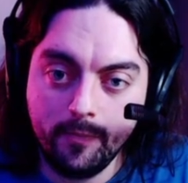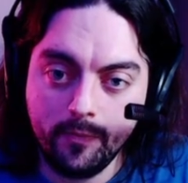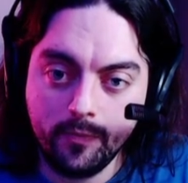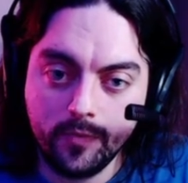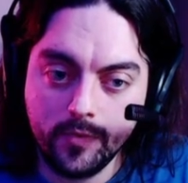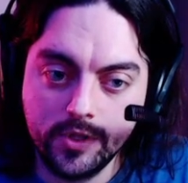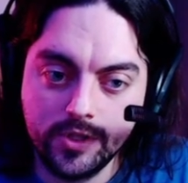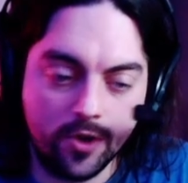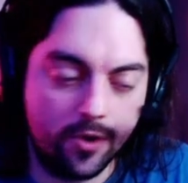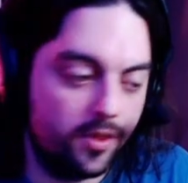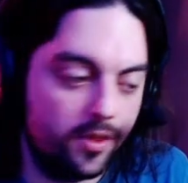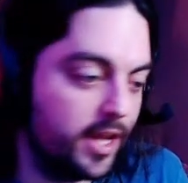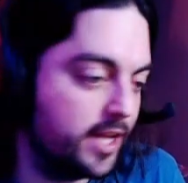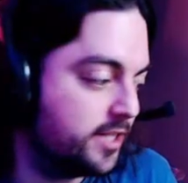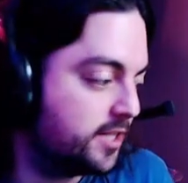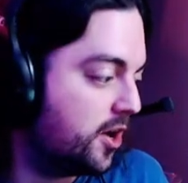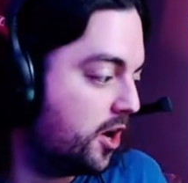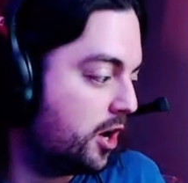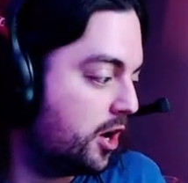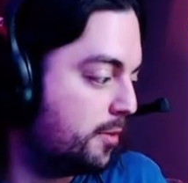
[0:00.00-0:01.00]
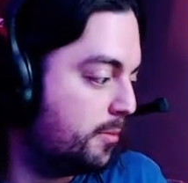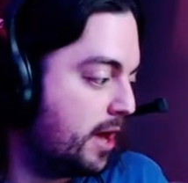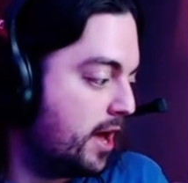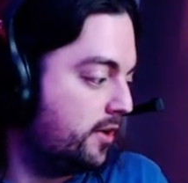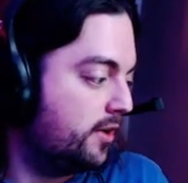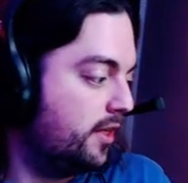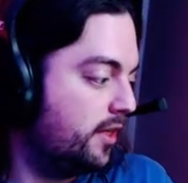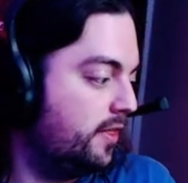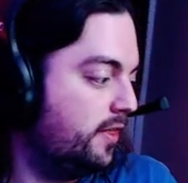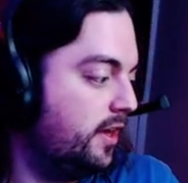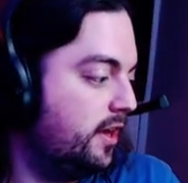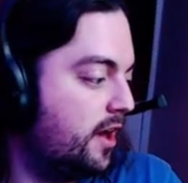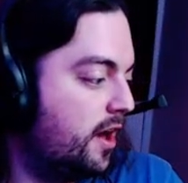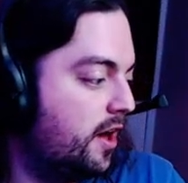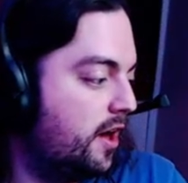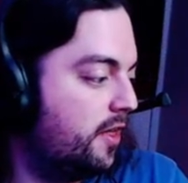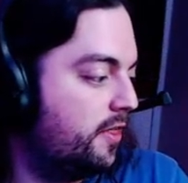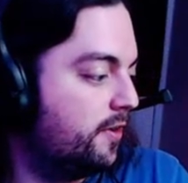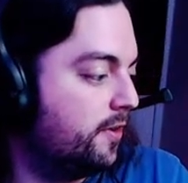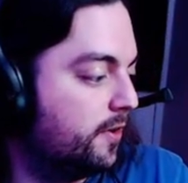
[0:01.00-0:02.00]
So let's talk about the
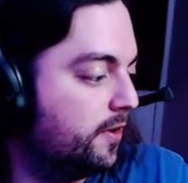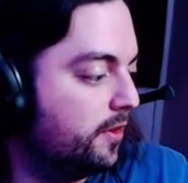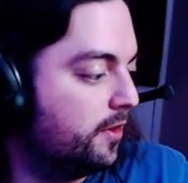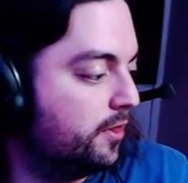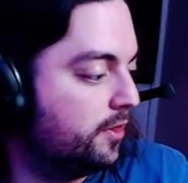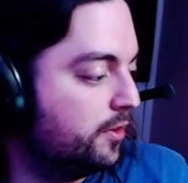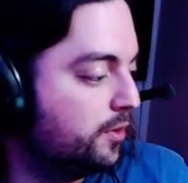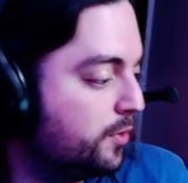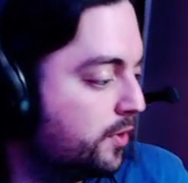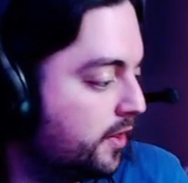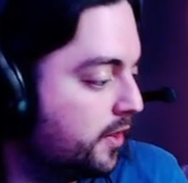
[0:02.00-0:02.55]
other loot